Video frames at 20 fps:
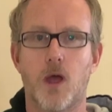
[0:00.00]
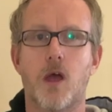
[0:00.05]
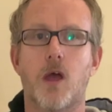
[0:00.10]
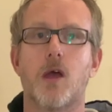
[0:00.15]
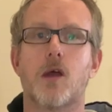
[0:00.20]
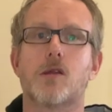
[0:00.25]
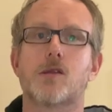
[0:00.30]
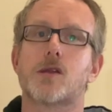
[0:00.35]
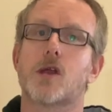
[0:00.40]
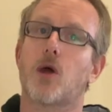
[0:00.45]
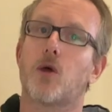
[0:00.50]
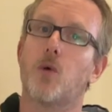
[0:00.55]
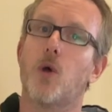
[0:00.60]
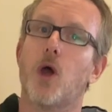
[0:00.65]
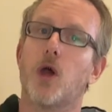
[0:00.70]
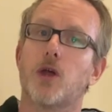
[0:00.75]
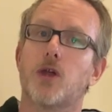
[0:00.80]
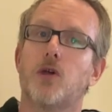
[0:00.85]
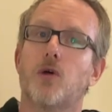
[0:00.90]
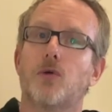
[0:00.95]
So
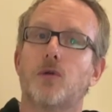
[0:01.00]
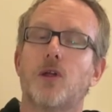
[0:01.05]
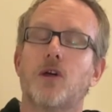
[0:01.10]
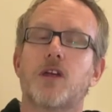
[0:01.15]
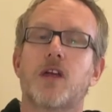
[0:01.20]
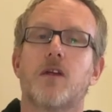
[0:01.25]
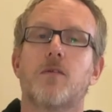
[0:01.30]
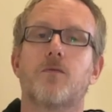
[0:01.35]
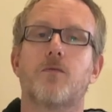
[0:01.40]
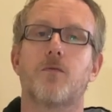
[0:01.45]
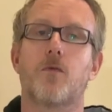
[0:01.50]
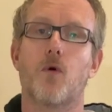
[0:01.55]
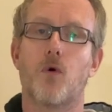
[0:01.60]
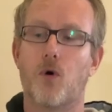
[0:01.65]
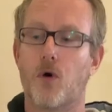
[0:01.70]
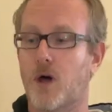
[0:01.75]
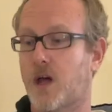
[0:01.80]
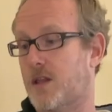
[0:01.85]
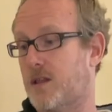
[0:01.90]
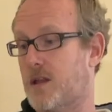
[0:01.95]
you're looking
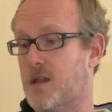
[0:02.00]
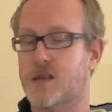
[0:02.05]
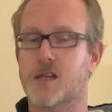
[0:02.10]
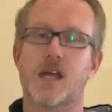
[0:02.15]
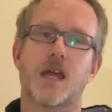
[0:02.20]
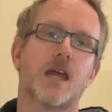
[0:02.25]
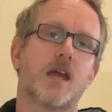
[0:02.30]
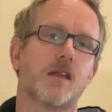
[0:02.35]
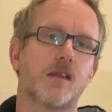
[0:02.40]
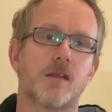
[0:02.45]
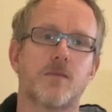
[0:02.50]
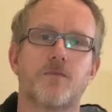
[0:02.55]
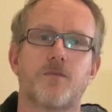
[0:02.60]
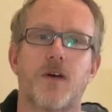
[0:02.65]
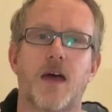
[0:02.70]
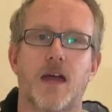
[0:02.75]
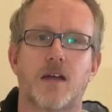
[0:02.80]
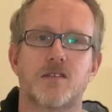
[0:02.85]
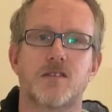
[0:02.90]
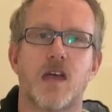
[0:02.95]
for, and this is in
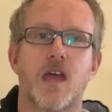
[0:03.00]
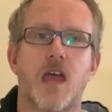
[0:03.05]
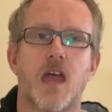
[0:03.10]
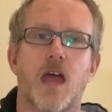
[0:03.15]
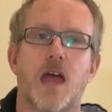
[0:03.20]
fact